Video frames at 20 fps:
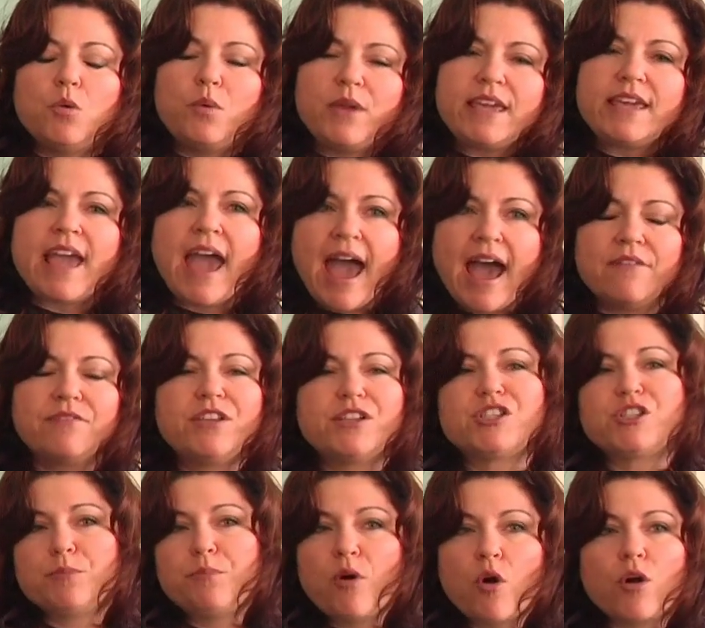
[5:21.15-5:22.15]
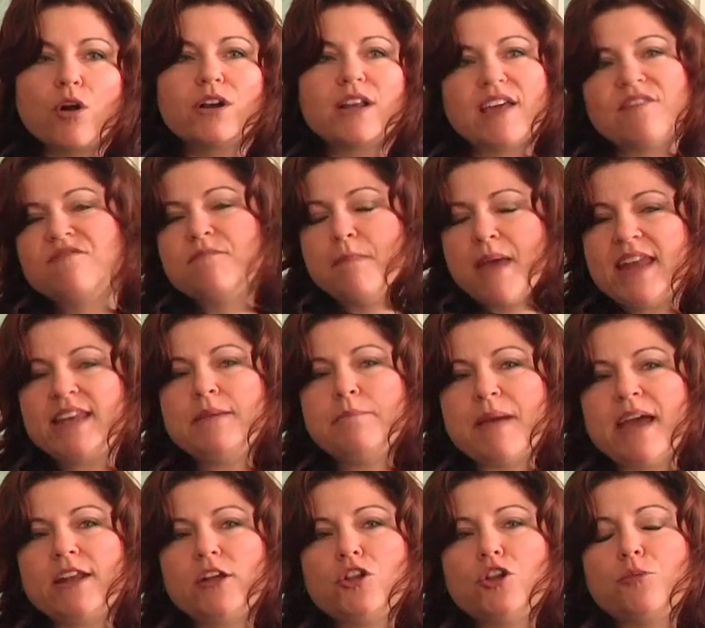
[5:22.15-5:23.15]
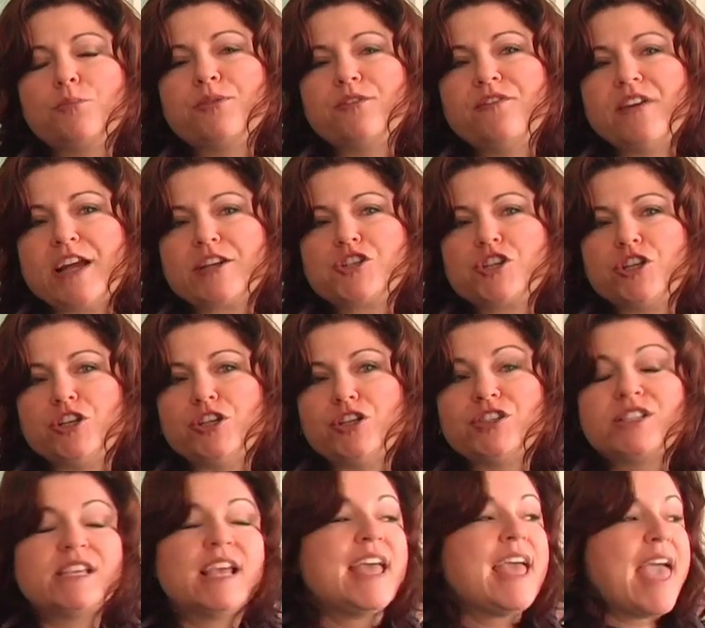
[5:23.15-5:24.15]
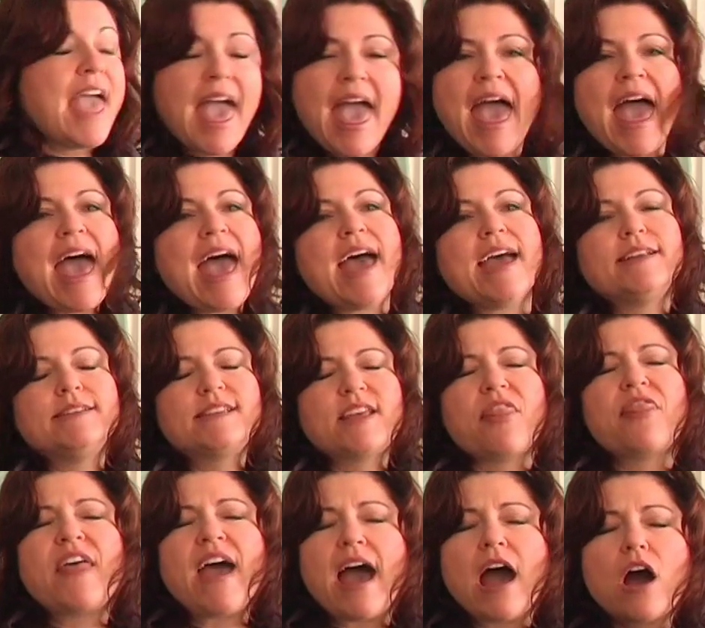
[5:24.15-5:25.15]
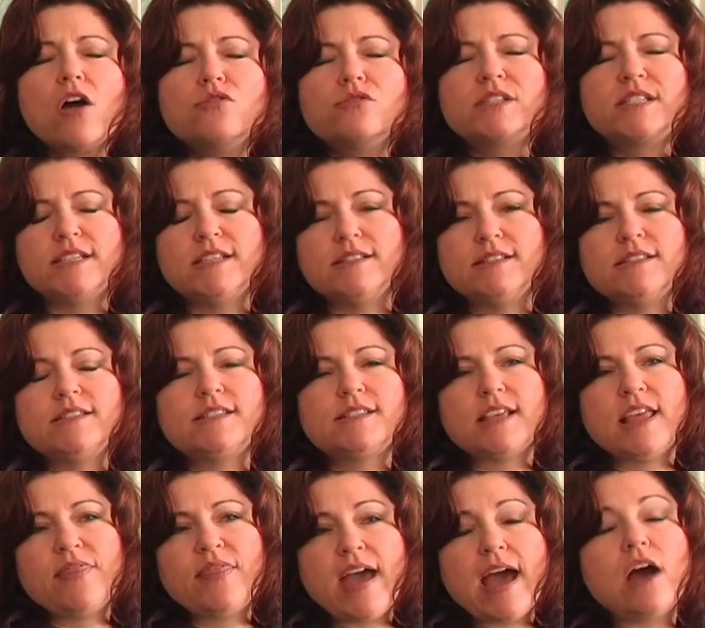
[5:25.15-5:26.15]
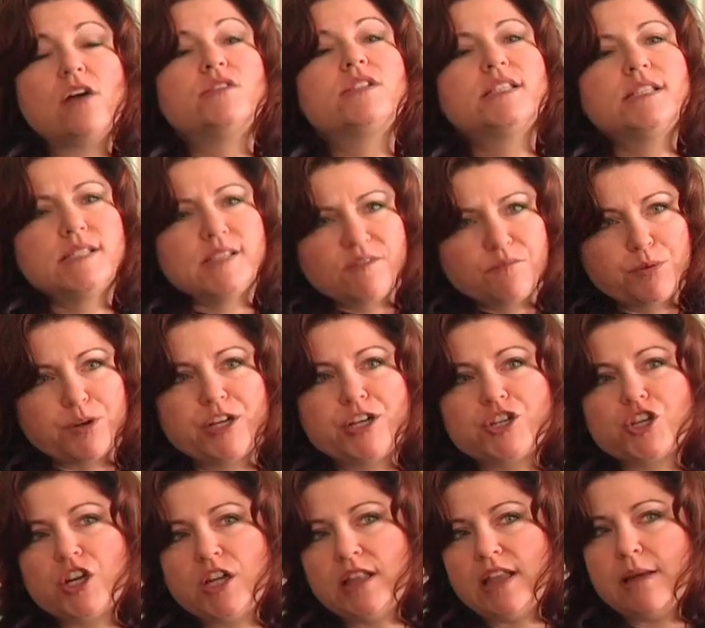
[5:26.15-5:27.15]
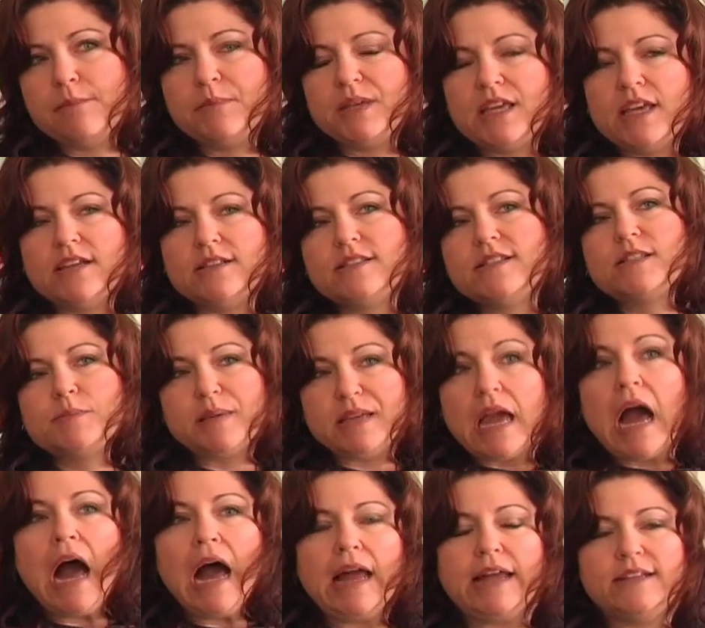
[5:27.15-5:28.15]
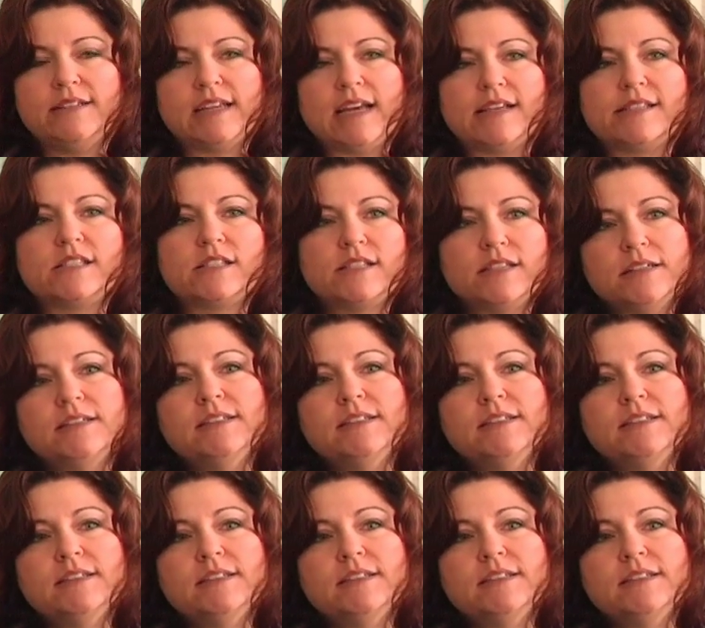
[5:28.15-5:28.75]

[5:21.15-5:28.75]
We have the support of many medical professionals and thousands of British Columbians behind us.